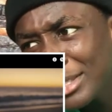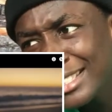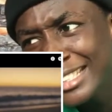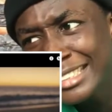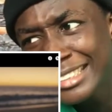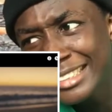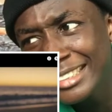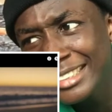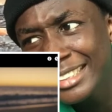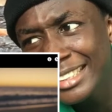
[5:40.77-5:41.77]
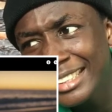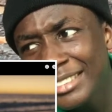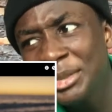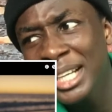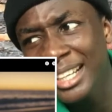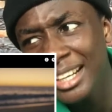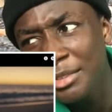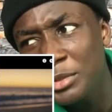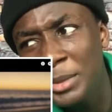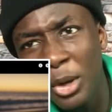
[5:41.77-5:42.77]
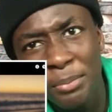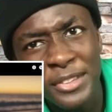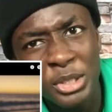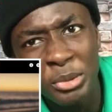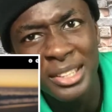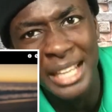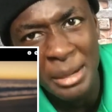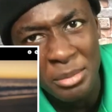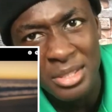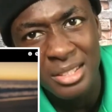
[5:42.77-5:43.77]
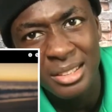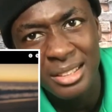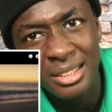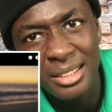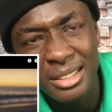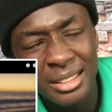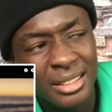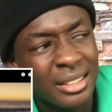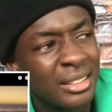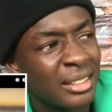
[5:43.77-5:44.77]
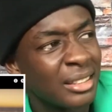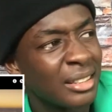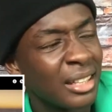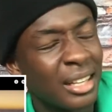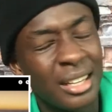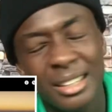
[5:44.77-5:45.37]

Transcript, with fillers: seeing Rihanna Lift Me Up featuring Tems? Oh